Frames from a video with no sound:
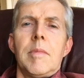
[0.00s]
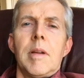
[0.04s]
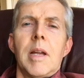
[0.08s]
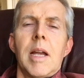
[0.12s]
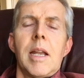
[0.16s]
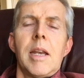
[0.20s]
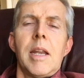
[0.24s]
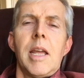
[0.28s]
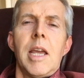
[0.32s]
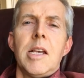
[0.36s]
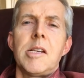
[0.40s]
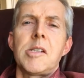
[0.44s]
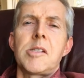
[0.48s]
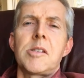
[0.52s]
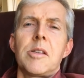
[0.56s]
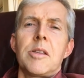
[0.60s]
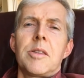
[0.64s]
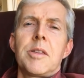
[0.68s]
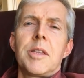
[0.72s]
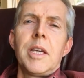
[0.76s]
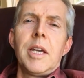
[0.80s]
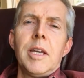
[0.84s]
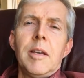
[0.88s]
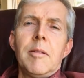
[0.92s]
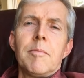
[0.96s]
And here's the
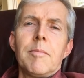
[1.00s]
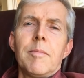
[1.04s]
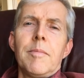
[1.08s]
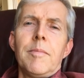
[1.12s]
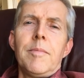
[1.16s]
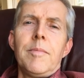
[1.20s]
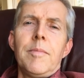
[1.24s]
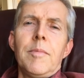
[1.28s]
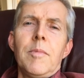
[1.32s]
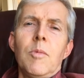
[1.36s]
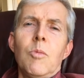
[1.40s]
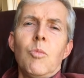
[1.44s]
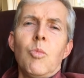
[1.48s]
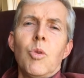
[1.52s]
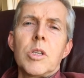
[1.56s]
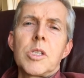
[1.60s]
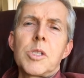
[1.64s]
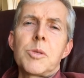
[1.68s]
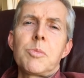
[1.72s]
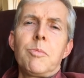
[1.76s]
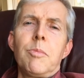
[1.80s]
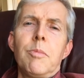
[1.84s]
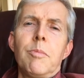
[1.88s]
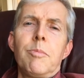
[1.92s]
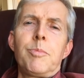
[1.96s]
thing. What's
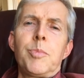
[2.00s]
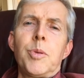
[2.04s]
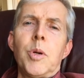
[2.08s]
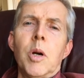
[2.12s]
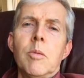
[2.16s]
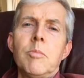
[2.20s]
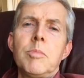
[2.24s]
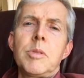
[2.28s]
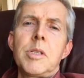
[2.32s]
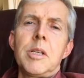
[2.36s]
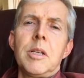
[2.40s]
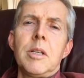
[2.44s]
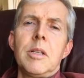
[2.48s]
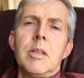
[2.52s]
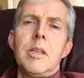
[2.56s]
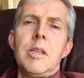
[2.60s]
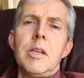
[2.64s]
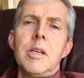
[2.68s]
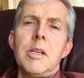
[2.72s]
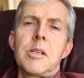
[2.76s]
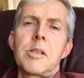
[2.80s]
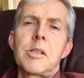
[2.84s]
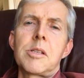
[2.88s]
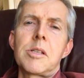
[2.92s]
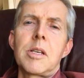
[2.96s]
prompted
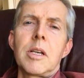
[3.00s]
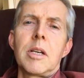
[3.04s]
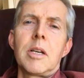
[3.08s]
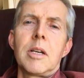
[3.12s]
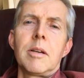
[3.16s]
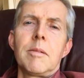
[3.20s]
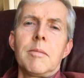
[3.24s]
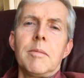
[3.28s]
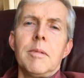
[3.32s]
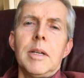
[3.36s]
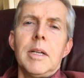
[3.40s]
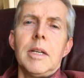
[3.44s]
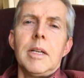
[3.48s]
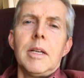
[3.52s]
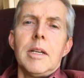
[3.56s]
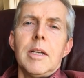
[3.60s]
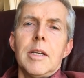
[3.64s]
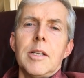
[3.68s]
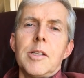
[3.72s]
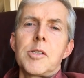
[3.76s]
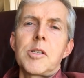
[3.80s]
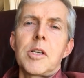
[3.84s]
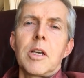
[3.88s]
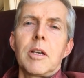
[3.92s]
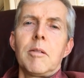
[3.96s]
this
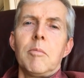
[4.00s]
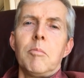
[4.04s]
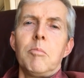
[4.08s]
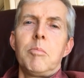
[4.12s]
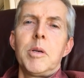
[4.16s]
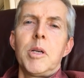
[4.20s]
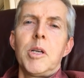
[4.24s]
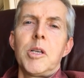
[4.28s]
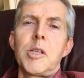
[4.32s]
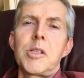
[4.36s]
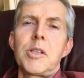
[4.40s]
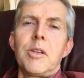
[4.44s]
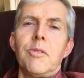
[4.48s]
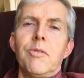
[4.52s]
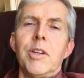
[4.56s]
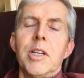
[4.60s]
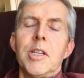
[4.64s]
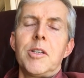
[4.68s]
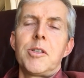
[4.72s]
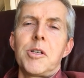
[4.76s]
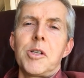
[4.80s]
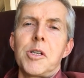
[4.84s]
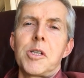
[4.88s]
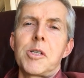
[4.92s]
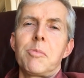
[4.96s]
sudden burst of
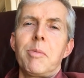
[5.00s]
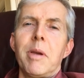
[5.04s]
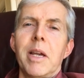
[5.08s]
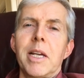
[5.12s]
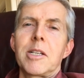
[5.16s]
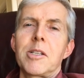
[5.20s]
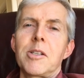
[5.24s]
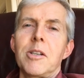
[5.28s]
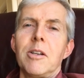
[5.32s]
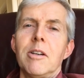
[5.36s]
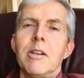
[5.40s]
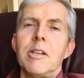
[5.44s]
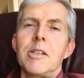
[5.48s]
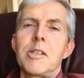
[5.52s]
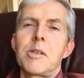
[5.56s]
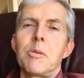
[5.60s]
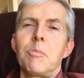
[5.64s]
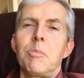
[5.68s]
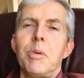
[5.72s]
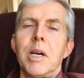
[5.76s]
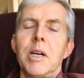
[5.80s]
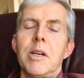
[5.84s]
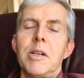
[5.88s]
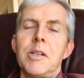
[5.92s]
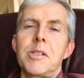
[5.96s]
introspection, I
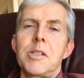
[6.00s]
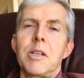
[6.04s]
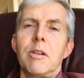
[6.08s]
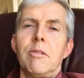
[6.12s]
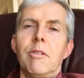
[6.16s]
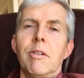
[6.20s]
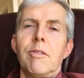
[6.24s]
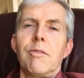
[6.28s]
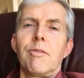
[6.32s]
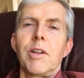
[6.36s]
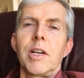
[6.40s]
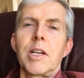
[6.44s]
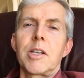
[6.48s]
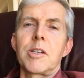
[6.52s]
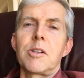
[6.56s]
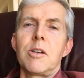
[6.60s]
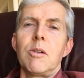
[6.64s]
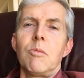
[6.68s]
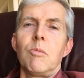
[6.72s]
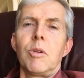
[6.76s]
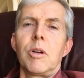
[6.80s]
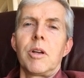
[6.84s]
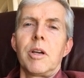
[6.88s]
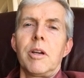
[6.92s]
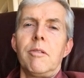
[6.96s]
suppose, and reflection
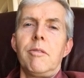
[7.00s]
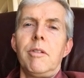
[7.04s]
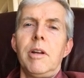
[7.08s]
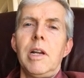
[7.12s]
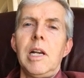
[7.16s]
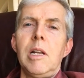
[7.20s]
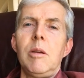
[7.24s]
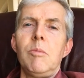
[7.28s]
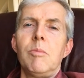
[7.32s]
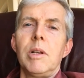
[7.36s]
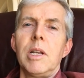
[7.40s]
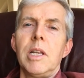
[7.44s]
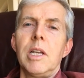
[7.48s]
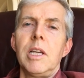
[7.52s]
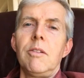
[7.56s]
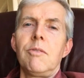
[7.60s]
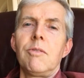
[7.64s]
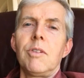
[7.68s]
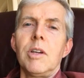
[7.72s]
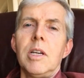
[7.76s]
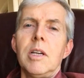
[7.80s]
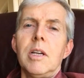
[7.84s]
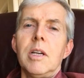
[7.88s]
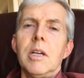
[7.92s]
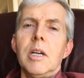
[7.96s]
on what I really believe,
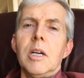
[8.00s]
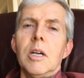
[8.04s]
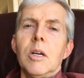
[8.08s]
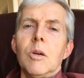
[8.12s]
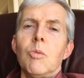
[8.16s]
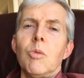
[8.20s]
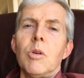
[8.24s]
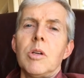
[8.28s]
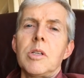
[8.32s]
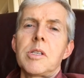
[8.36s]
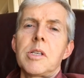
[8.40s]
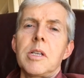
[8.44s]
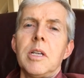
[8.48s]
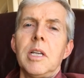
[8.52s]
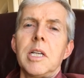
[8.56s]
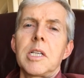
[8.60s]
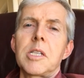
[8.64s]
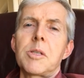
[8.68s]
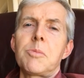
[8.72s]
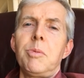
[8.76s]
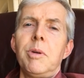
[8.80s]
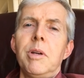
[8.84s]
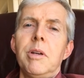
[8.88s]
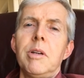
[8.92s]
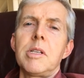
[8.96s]
was an
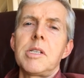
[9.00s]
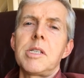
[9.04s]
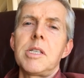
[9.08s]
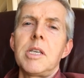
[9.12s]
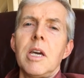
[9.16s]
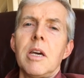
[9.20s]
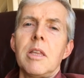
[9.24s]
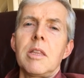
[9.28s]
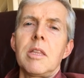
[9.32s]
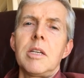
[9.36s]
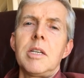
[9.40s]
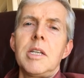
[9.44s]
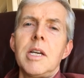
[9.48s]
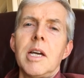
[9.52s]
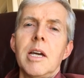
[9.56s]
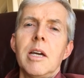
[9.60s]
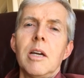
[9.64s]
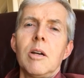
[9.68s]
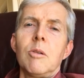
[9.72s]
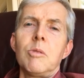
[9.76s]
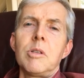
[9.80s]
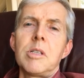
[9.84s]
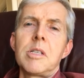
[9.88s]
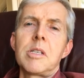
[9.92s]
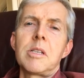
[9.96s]
experience the other day. I
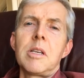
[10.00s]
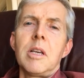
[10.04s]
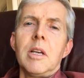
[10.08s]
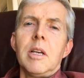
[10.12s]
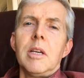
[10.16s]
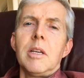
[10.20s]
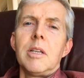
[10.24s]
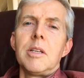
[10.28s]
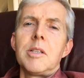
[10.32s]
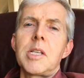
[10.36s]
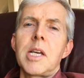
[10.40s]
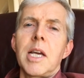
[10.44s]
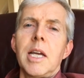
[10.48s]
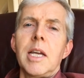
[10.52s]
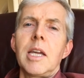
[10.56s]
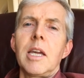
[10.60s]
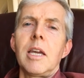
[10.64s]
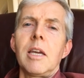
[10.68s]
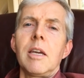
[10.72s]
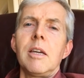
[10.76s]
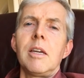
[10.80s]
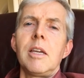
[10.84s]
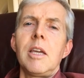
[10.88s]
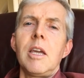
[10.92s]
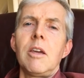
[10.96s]
was
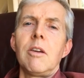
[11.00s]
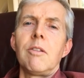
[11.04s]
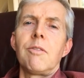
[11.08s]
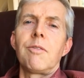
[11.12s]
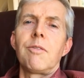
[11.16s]
taking a year